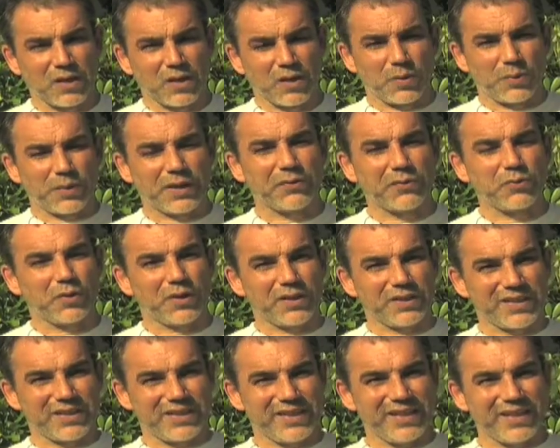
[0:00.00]
We have to
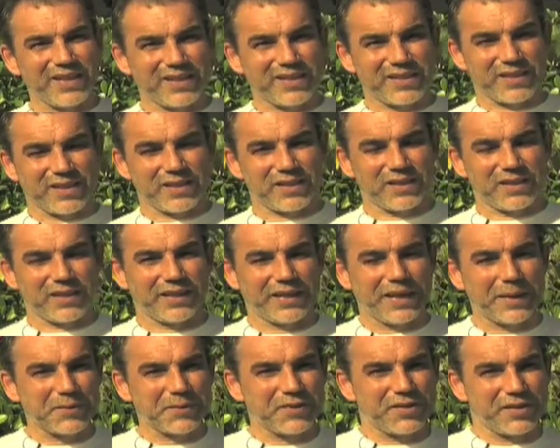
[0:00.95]
understand that the
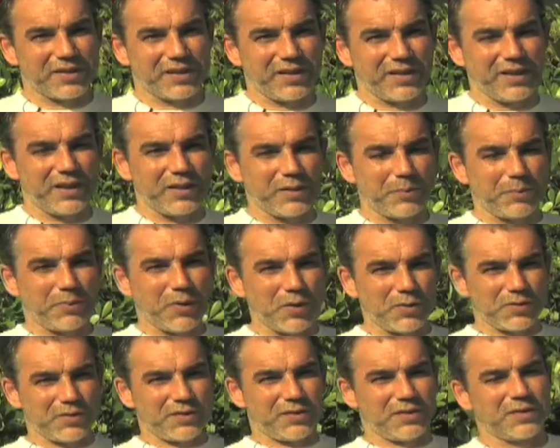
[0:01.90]
hamstring in
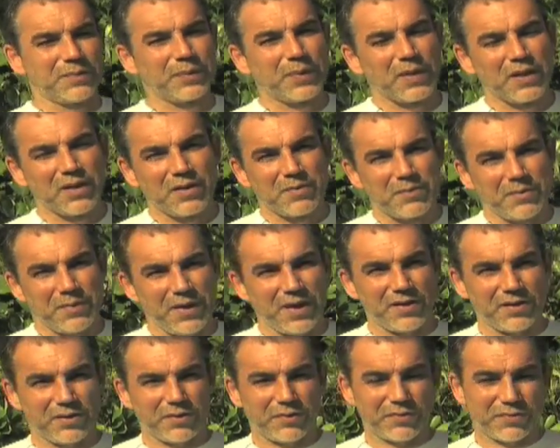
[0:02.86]
pose
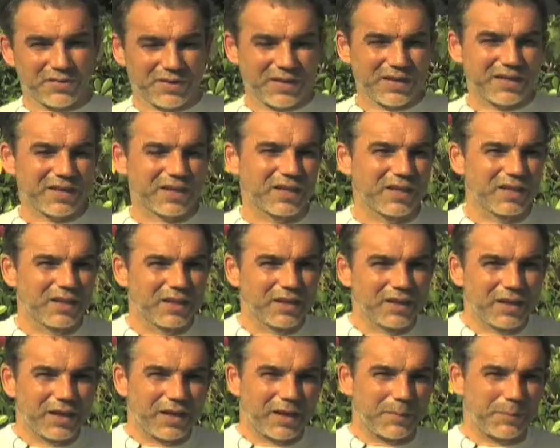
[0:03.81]
method of running
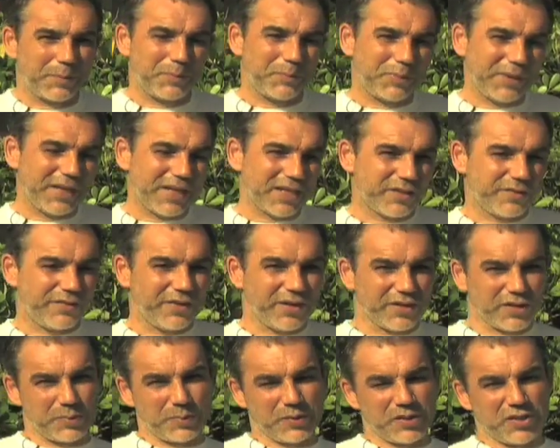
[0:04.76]
plays
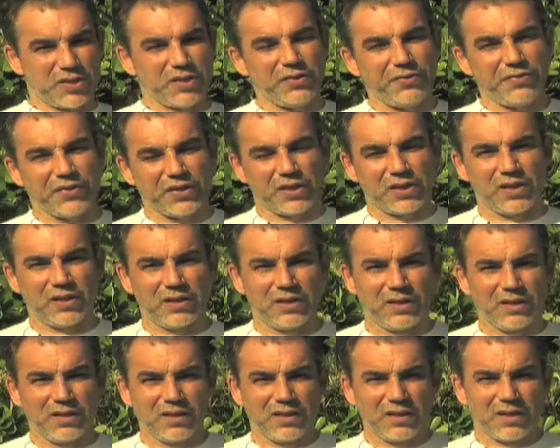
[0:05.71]
very specific
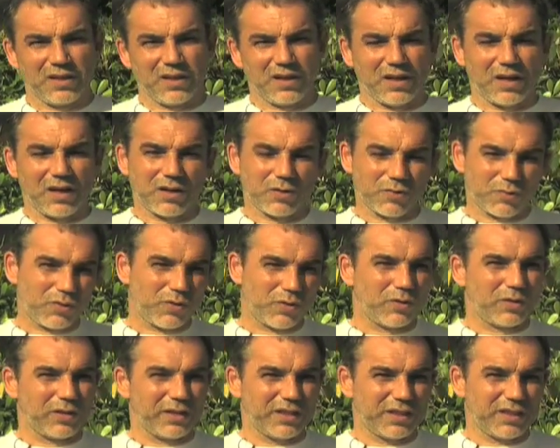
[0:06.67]

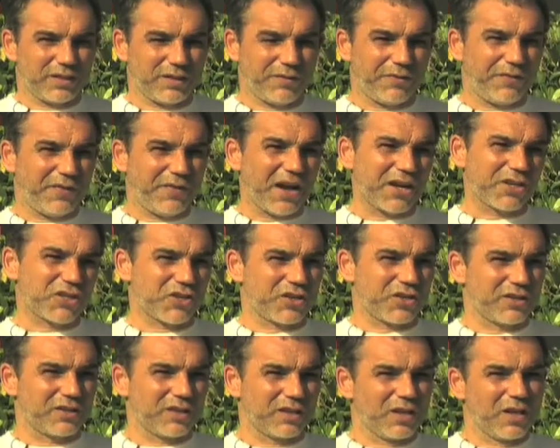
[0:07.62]
role. It's a
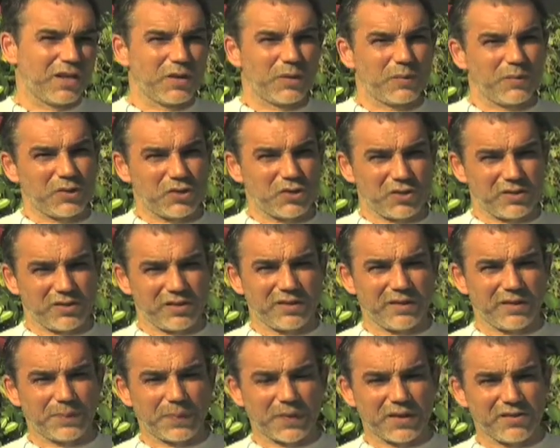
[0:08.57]
function which
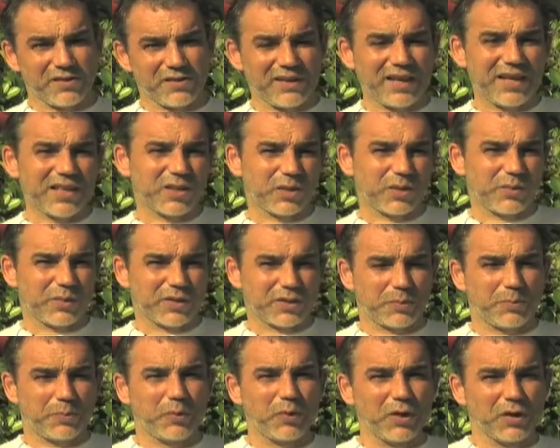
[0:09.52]
related
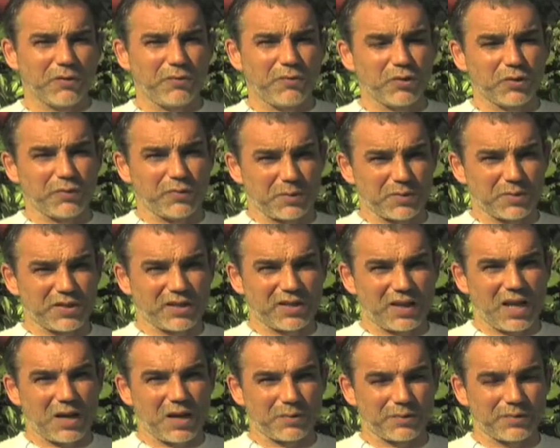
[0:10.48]
with pulling foot from the
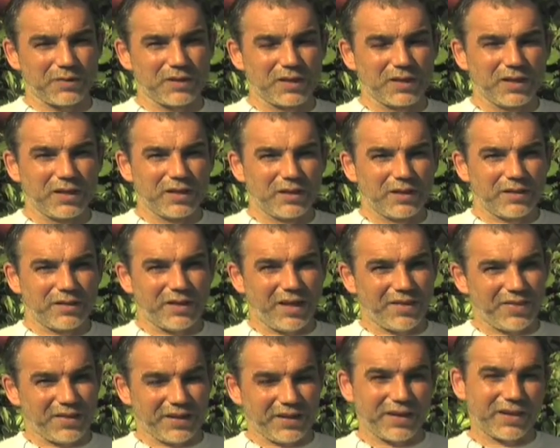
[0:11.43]
ground,
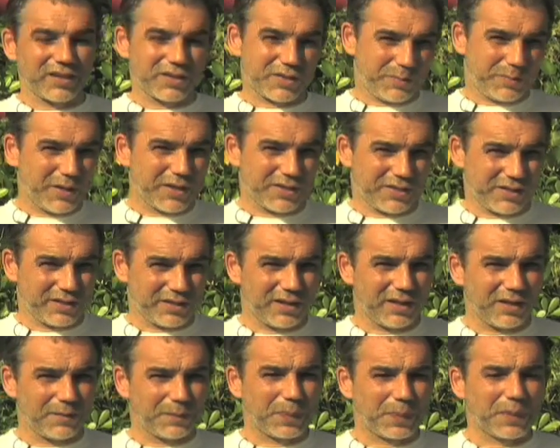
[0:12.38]
nothing else basically.